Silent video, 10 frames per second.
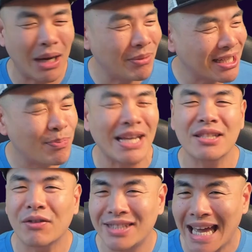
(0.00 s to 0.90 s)
I mean, it's based
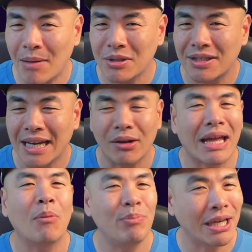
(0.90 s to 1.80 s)
off damage dealt.
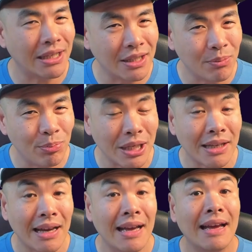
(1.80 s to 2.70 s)
How big could it
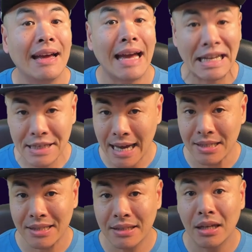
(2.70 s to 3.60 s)
be? And
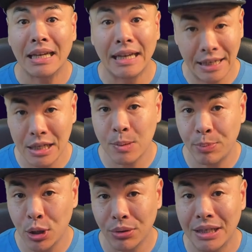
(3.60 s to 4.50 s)
yes, it is
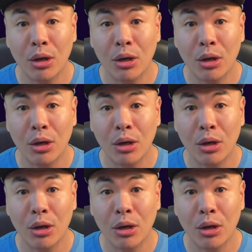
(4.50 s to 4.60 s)
puny